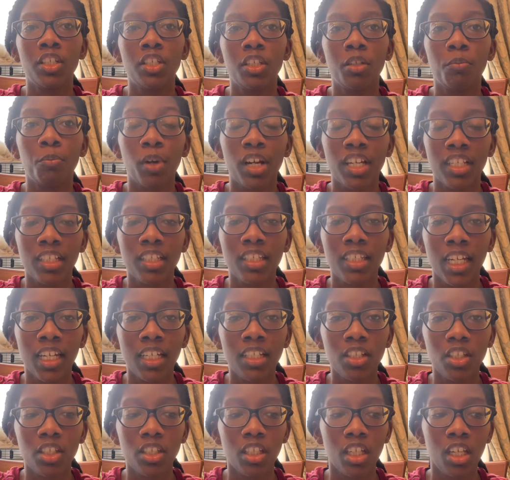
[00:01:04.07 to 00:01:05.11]
present
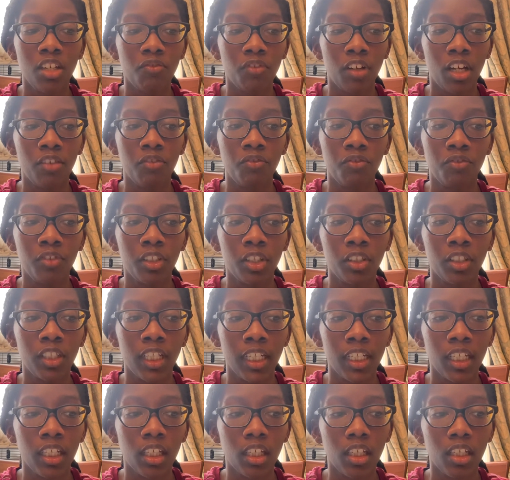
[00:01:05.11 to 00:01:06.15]
tense if I feel
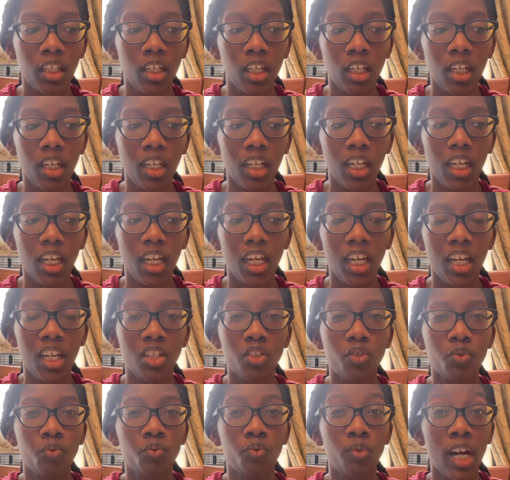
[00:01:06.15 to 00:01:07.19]
like
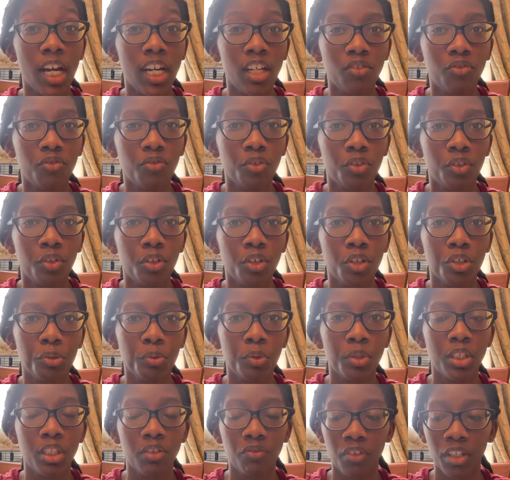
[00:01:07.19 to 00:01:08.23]
it's right for a
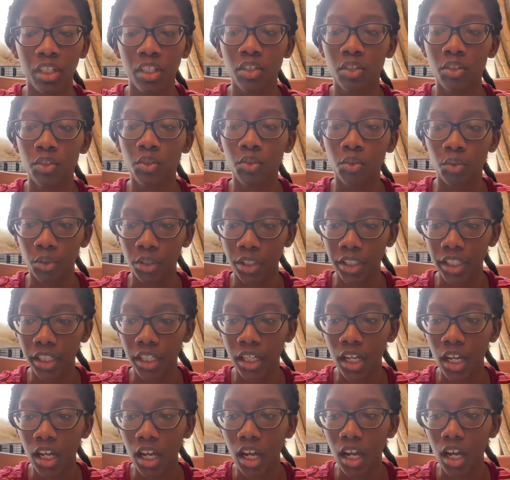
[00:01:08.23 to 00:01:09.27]
specific story.
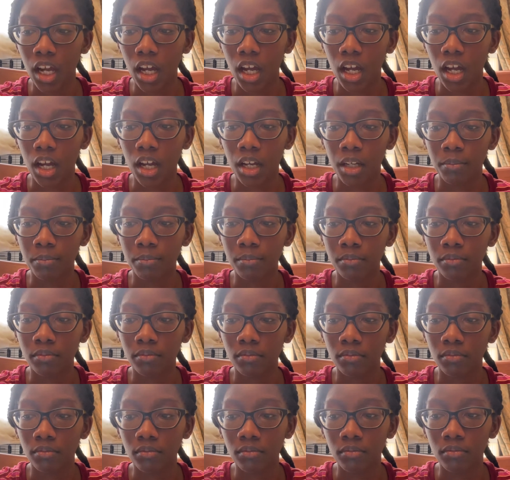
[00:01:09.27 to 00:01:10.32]

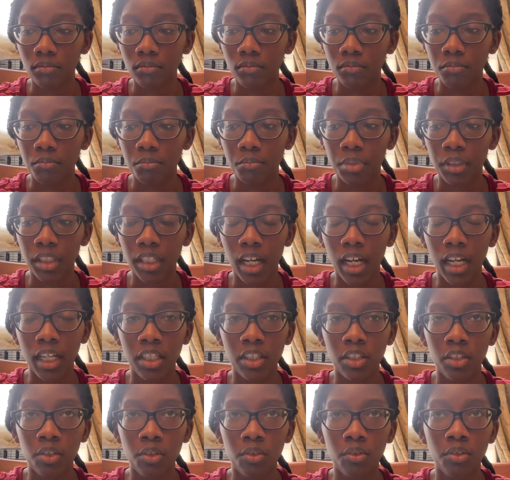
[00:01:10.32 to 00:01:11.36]
But
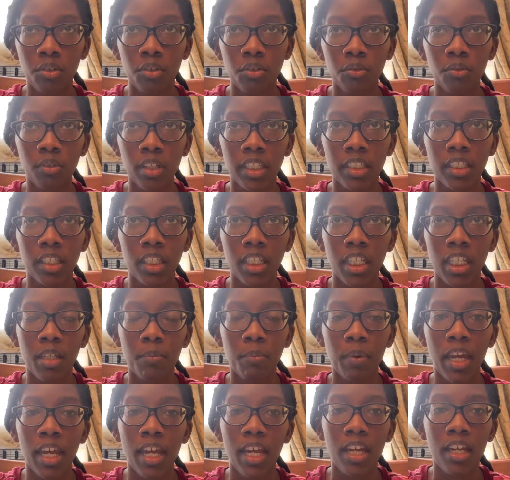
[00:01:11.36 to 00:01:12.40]
I do like to
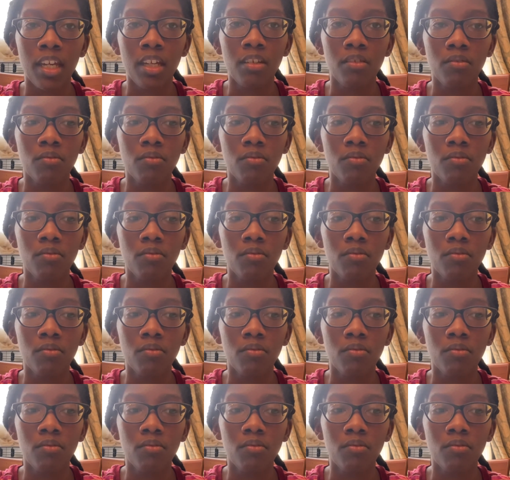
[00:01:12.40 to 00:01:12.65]
keep a